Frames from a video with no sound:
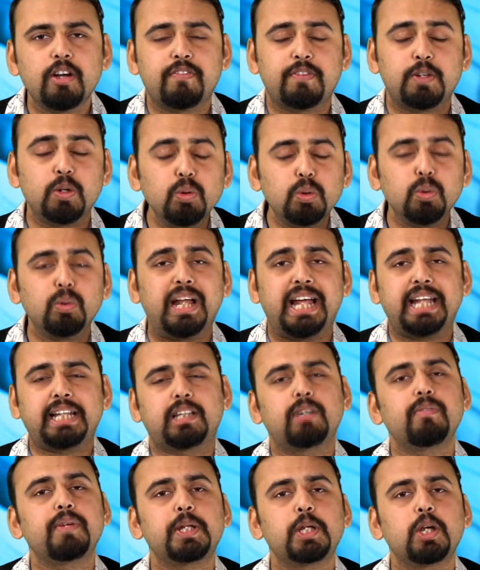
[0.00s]
if you do like
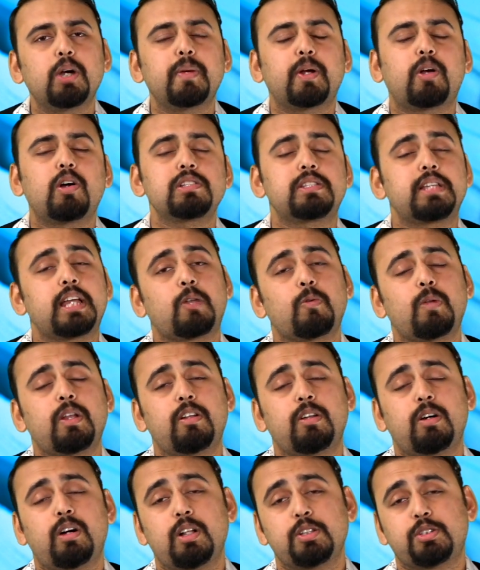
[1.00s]
the video, because it
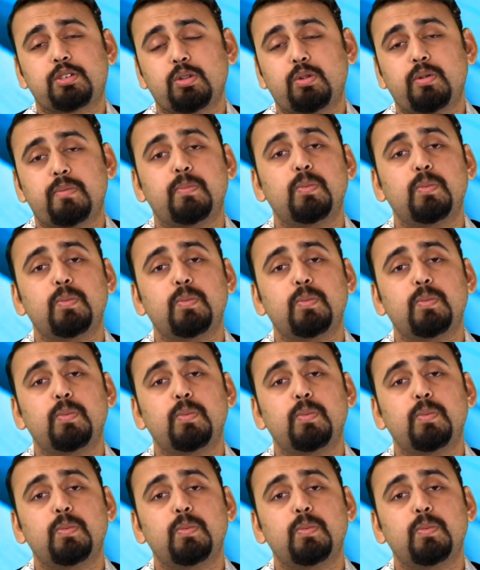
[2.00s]
will also